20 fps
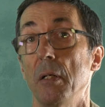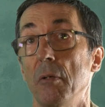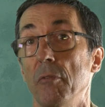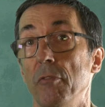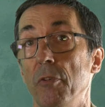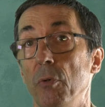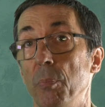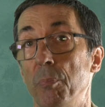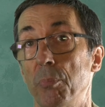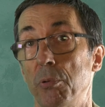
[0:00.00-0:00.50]

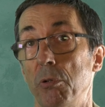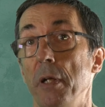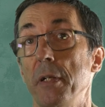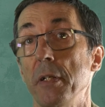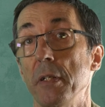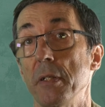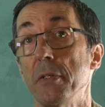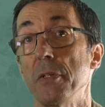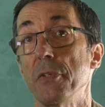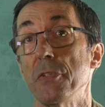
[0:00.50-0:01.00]
for
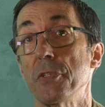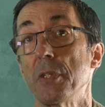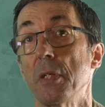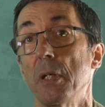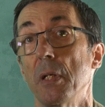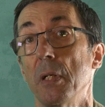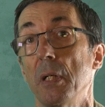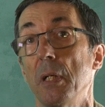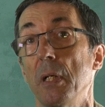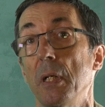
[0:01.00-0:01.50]
predators
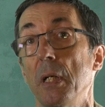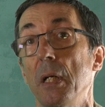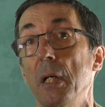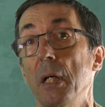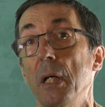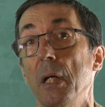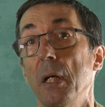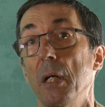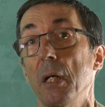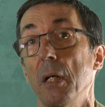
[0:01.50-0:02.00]

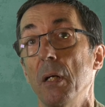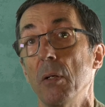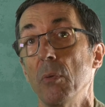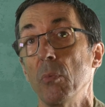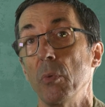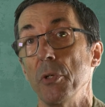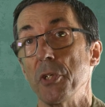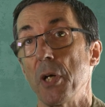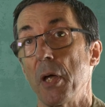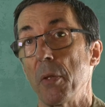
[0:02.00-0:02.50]

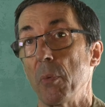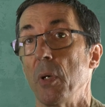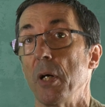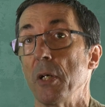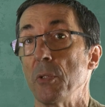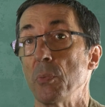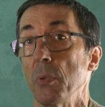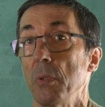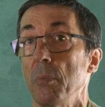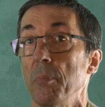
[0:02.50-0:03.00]
which
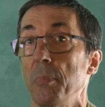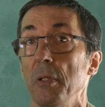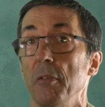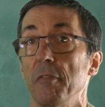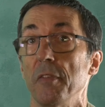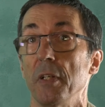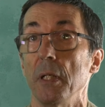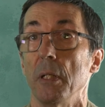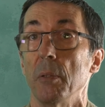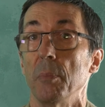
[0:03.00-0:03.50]
otherwise wouldn't be
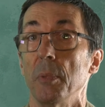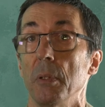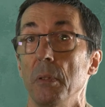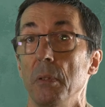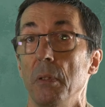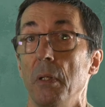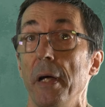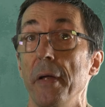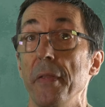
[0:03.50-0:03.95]
available.